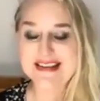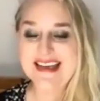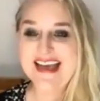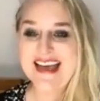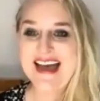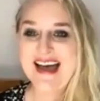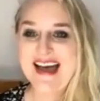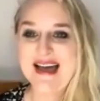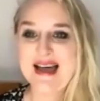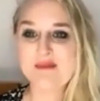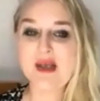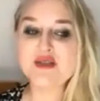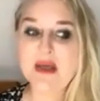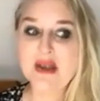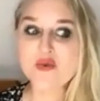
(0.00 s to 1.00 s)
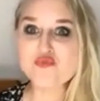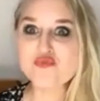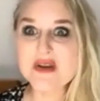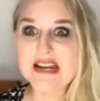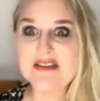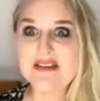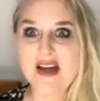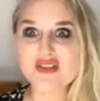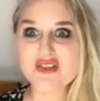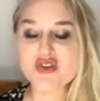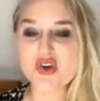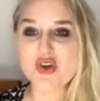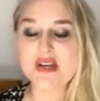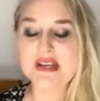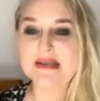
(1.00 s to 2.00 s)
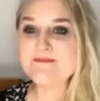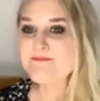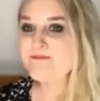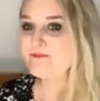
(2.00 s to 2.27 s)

It's been a really fun journey